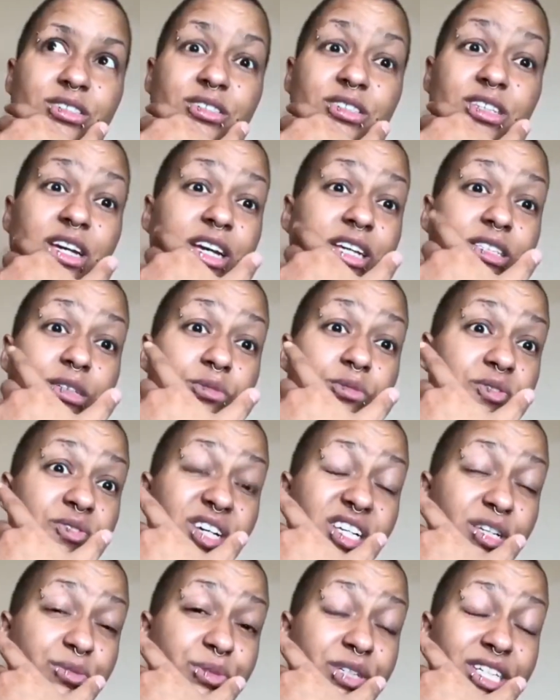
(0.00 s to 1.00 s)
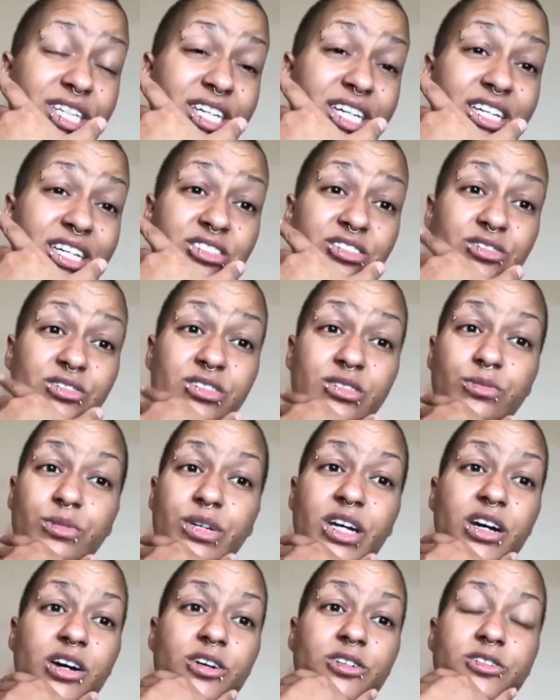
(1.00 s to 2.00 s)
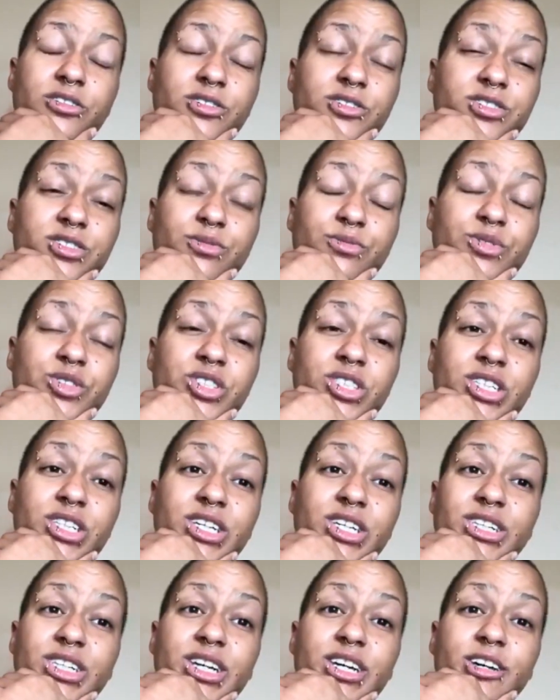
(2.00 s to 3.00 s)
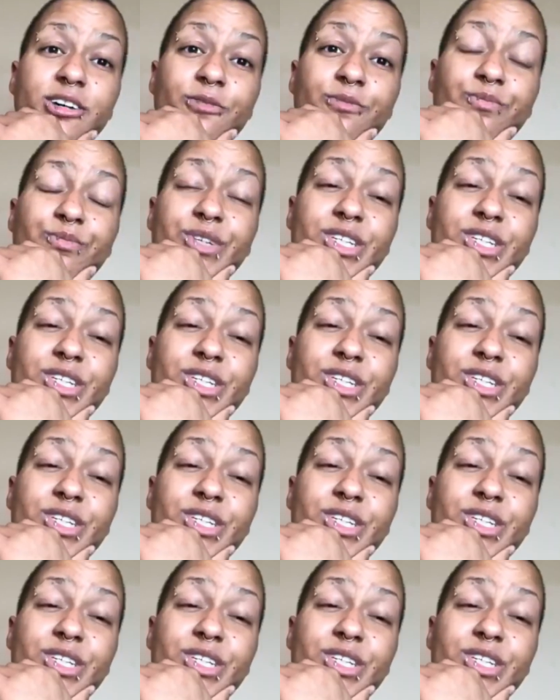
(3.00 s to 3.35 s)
they end up developing cancer somehow or some shit like that